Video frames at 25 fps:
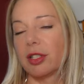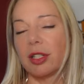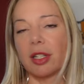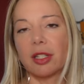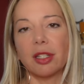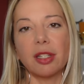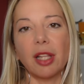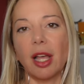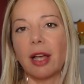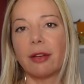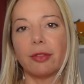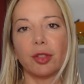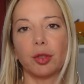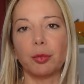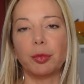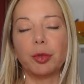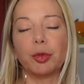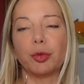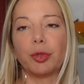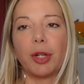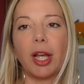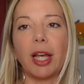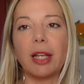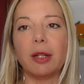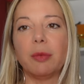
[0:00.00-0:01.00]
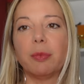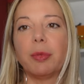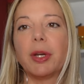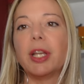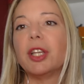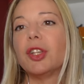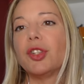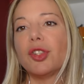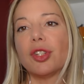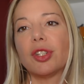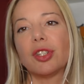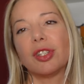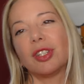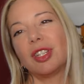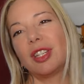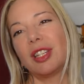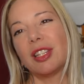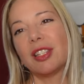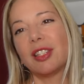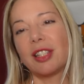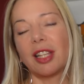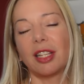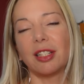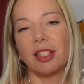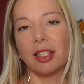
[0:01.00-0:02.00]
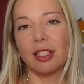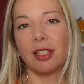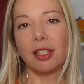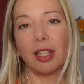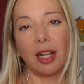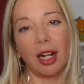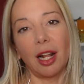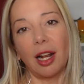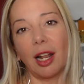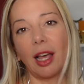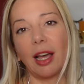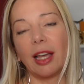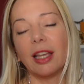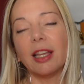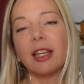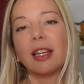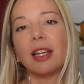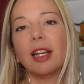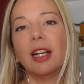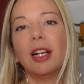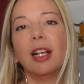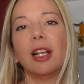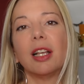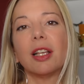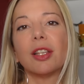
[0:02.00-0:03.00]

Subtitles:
It doesn't have to be red, but it's just the aesthetic that I like.